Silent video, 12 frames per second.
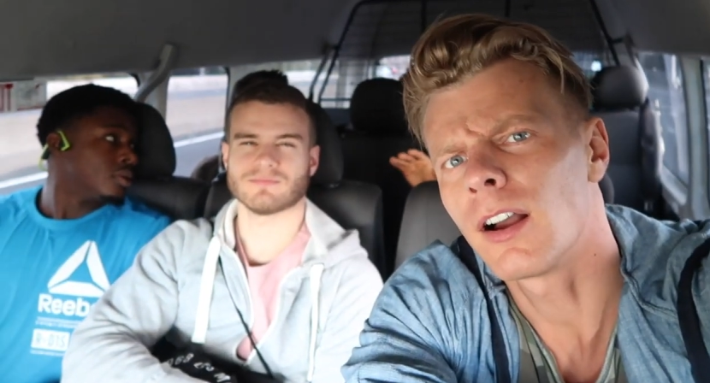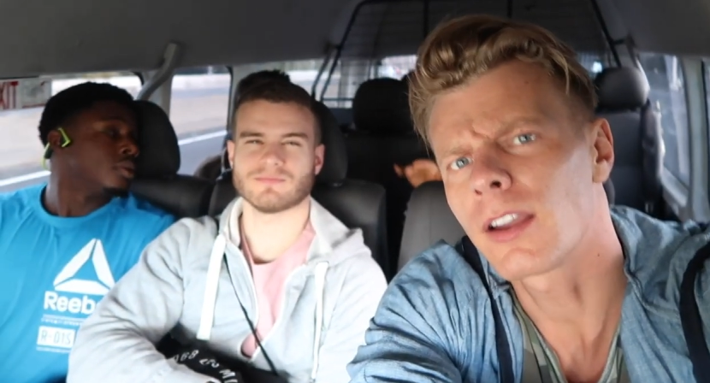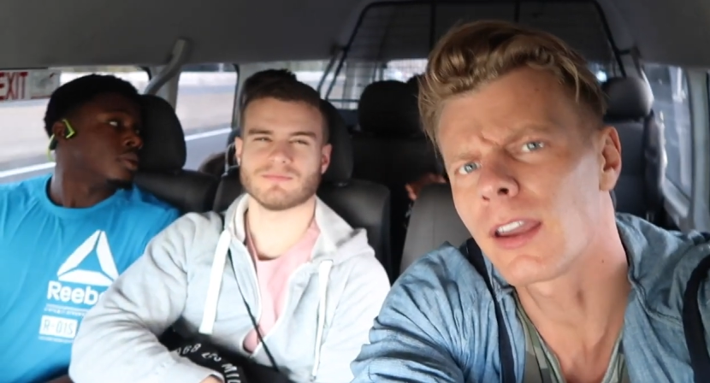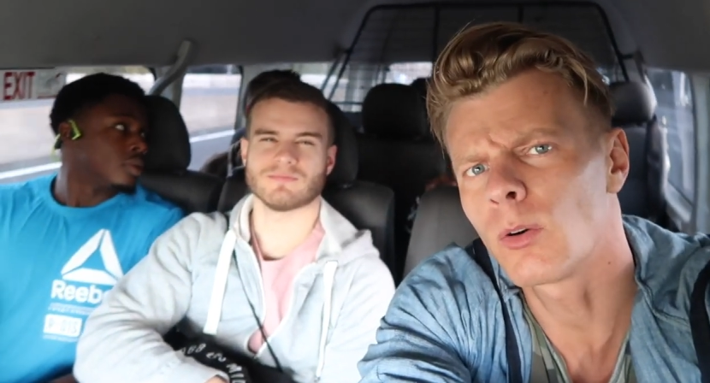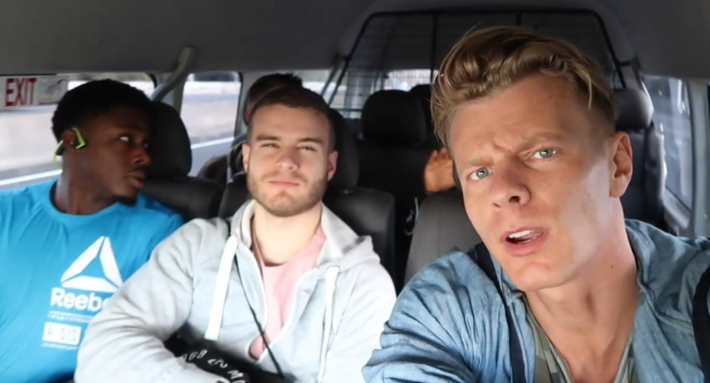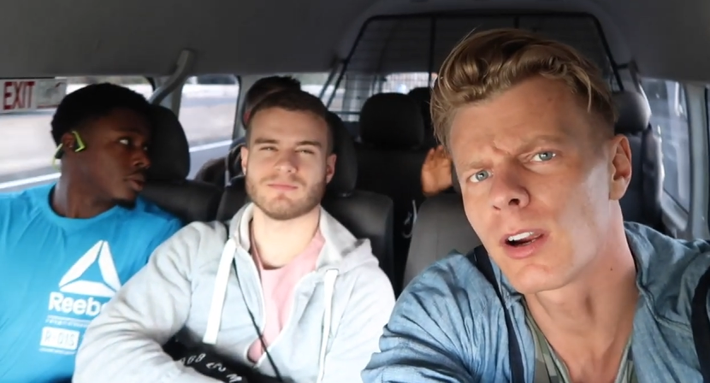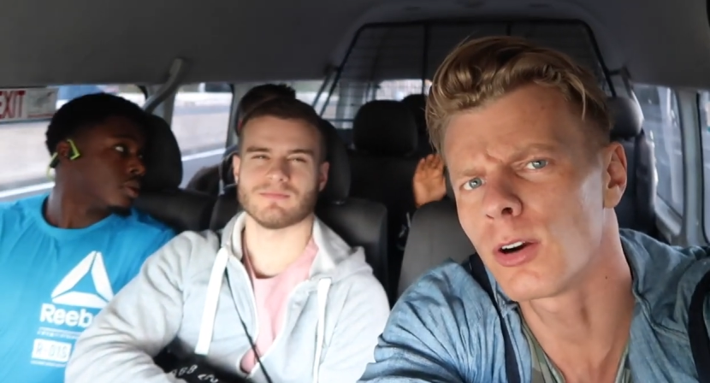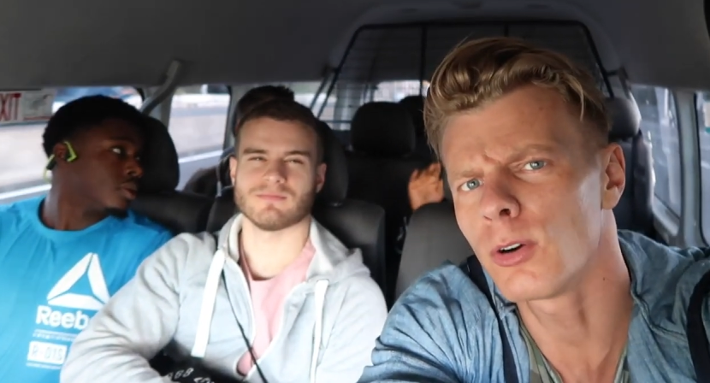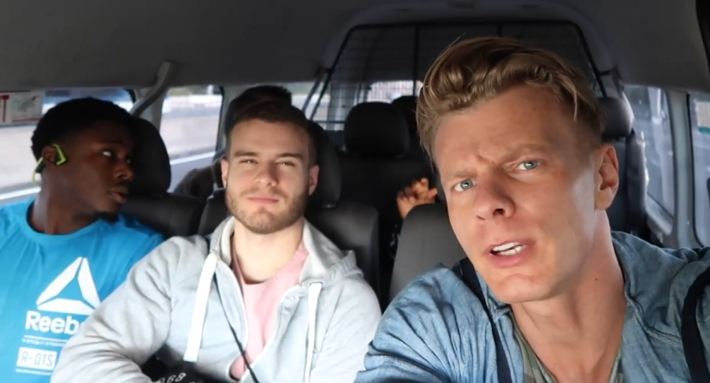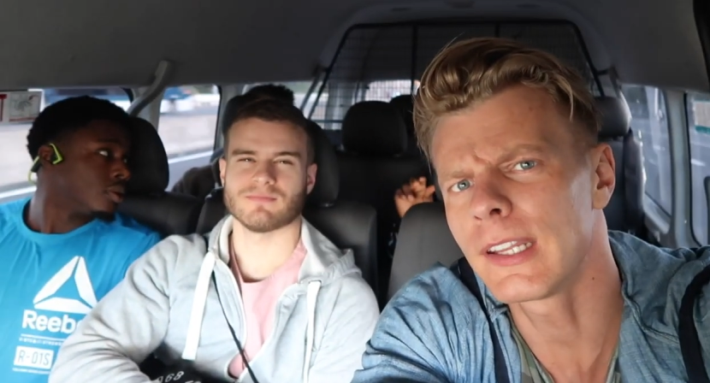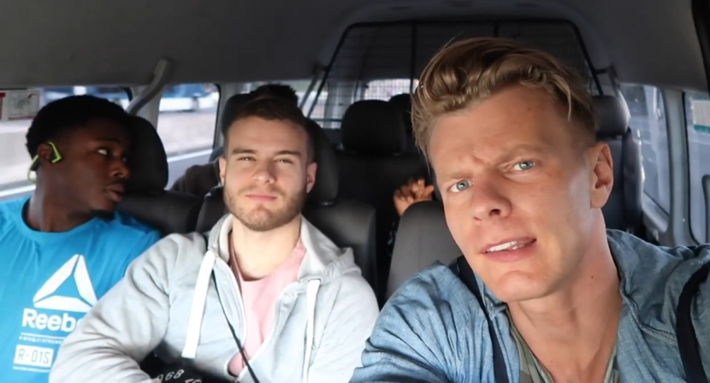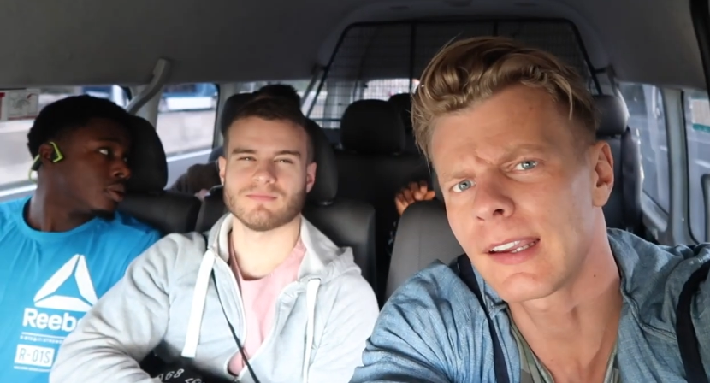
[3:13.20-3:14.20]
Speaker 1: Okay, we are
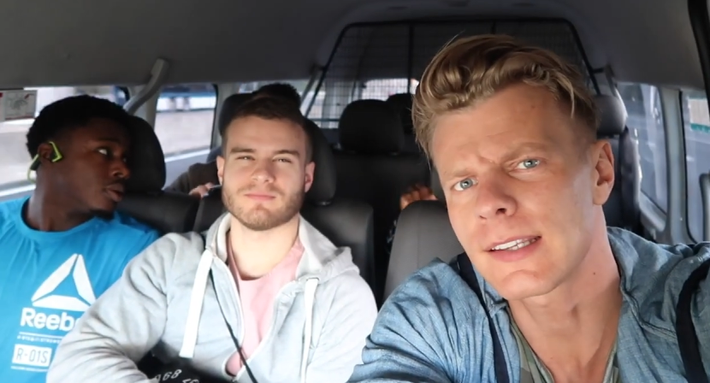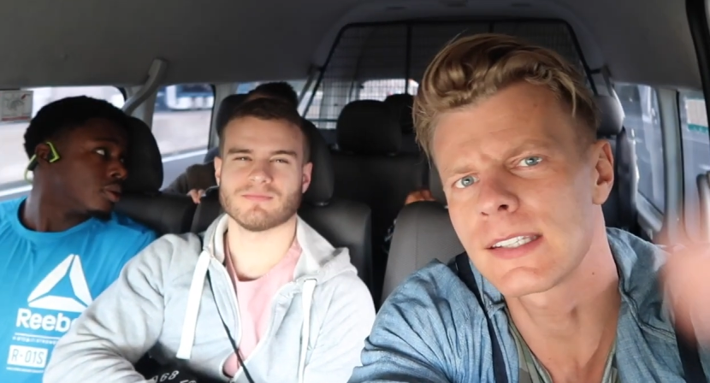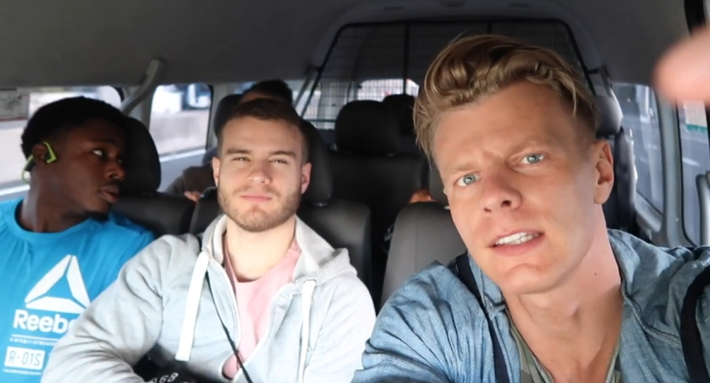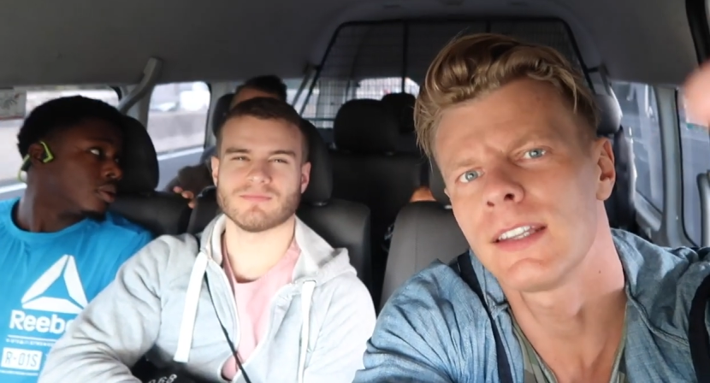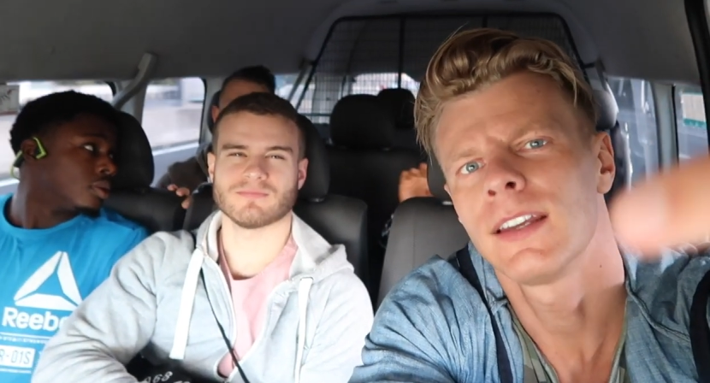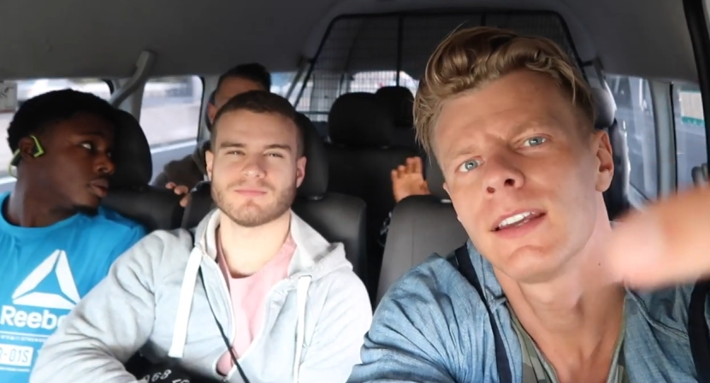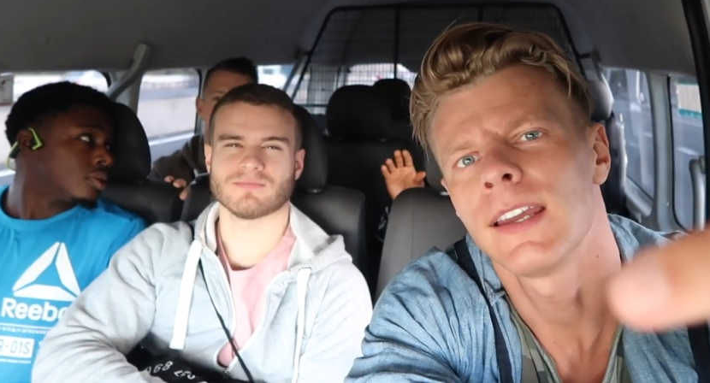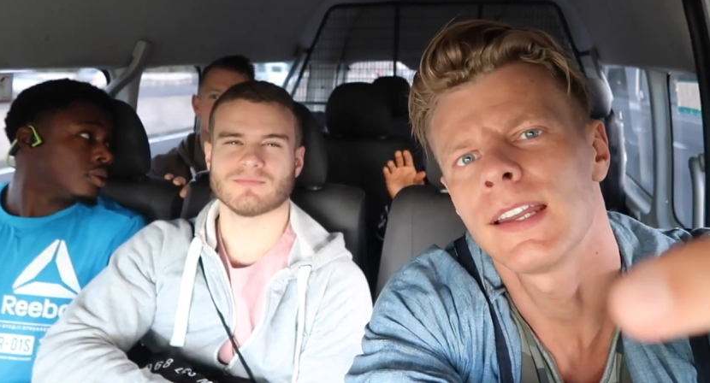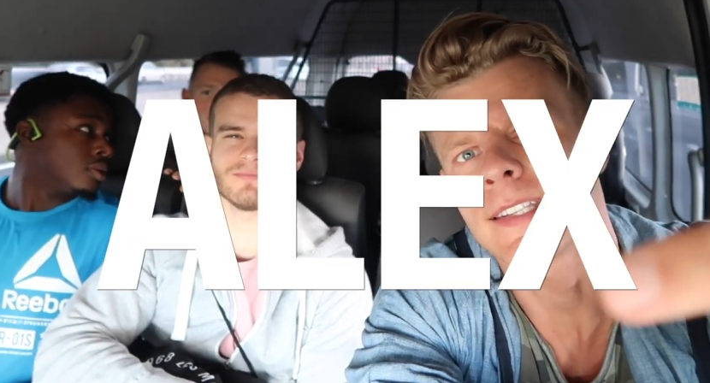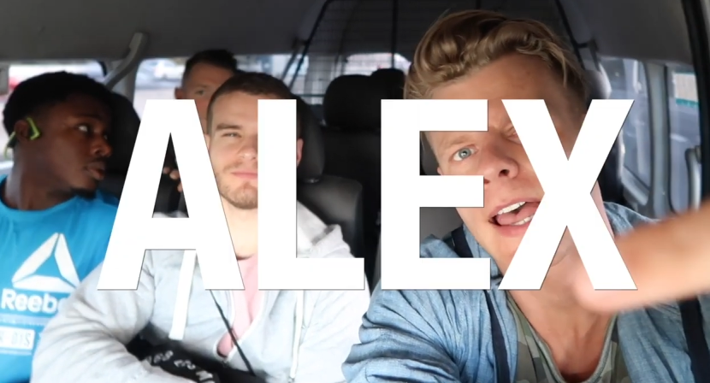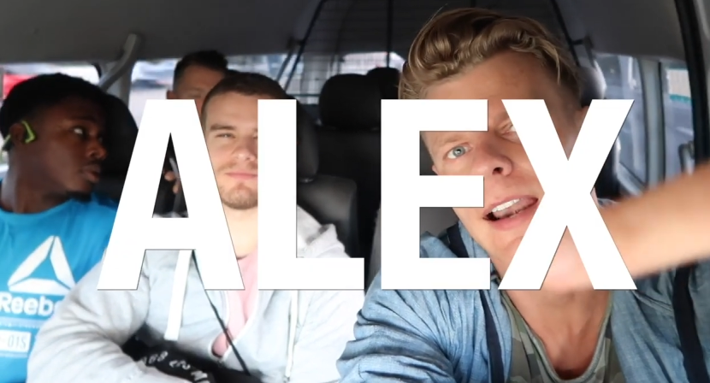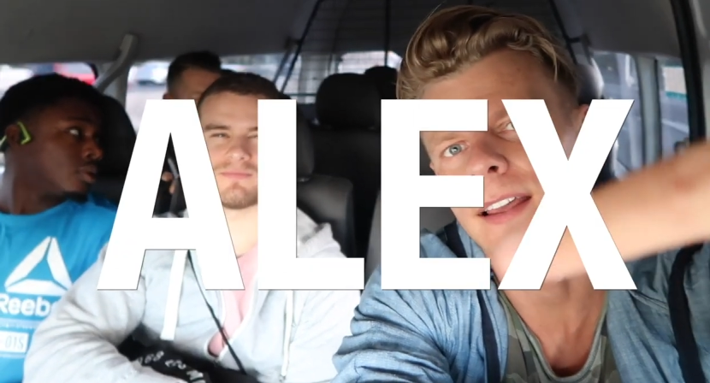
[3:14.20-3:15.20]
on the taxi.
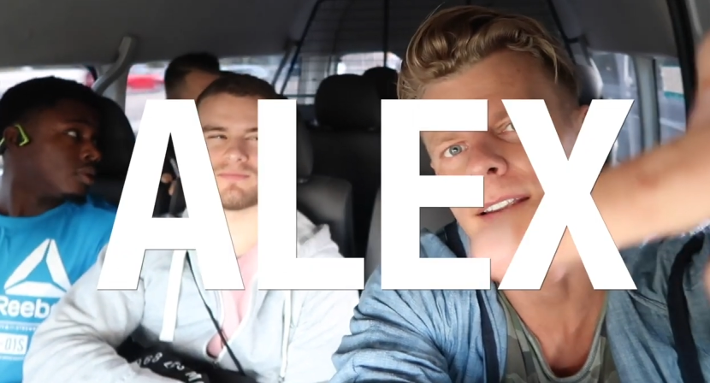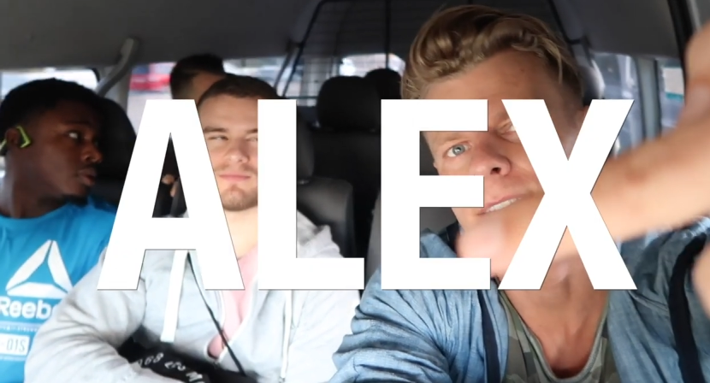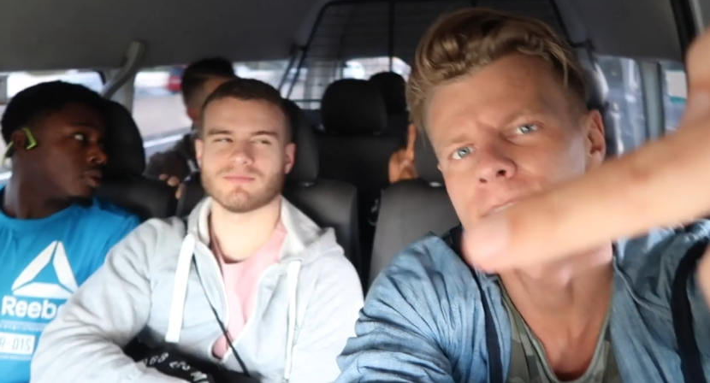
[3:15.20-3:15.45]
It's Alex,